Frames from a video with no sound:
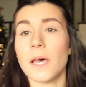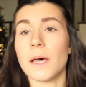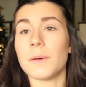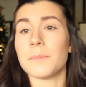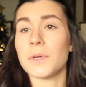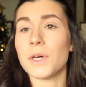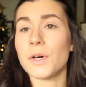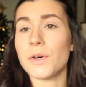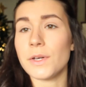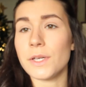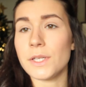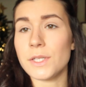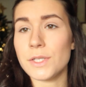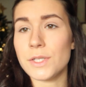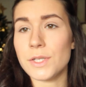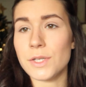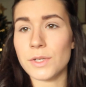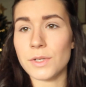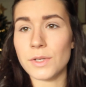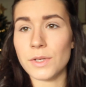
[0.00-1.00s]
I'm going
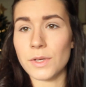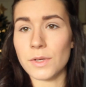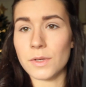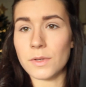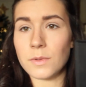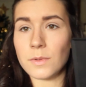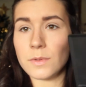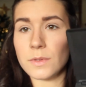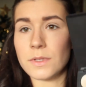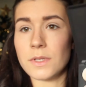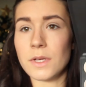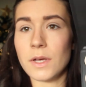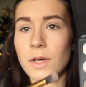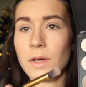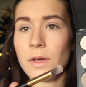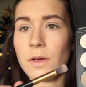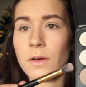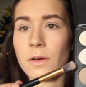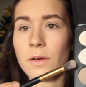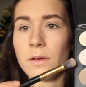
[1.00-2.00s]
to use
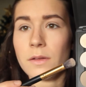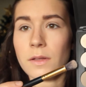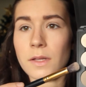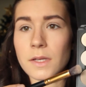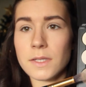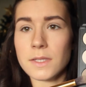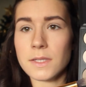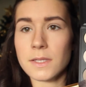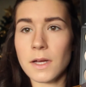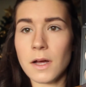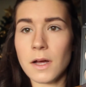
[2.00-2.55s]
this